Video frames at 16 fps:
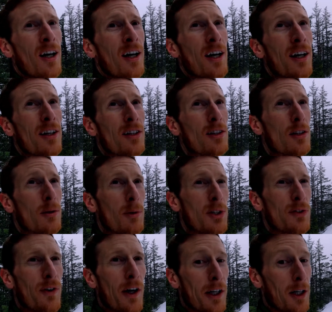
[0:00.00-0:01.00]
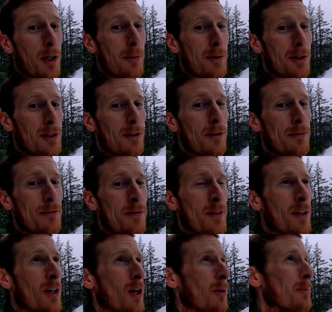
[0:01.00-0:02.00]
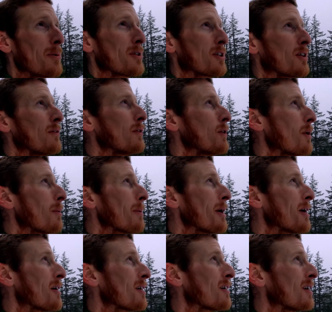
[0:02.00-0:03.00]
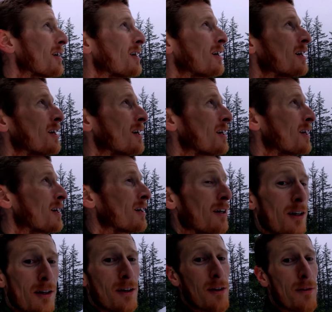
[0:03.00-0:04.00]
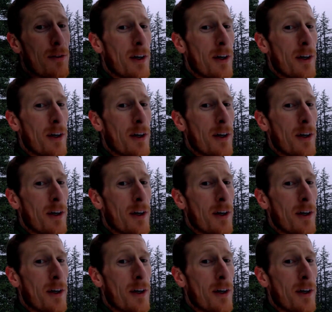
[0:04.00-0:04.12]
Oh, there's so much fog. Hope there's a good view up there. We'll